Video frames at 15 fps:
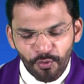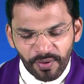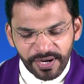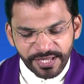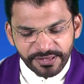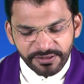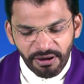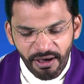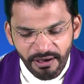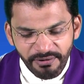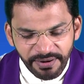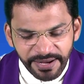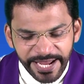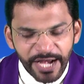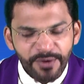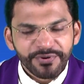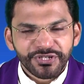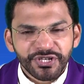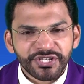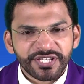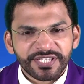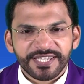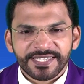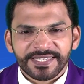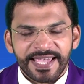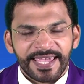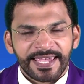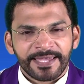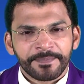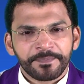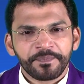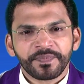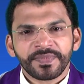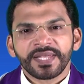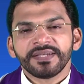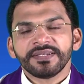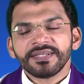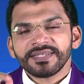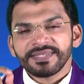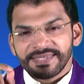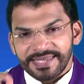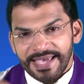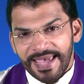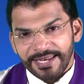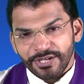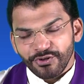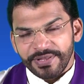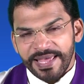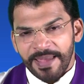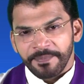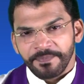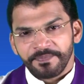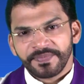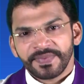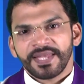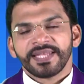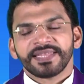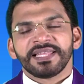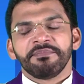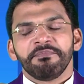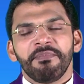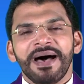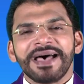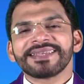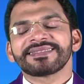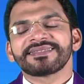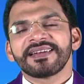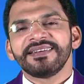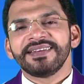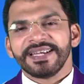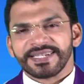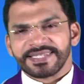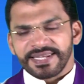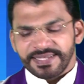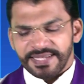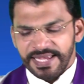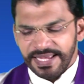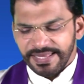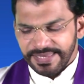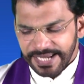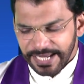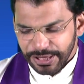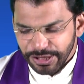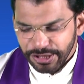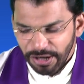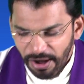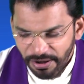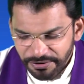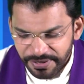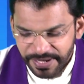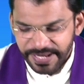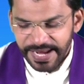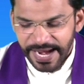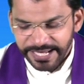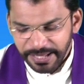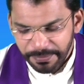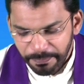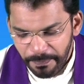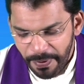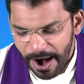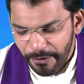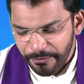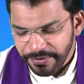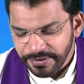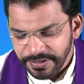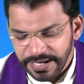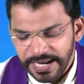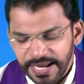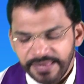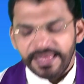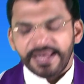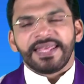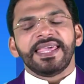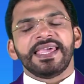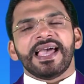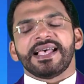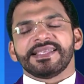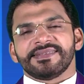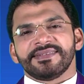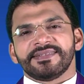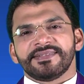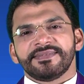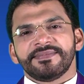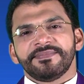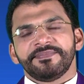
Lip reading: what authority in which Jesus is saying, say to them, the master needs it, the authority and the power that he has it.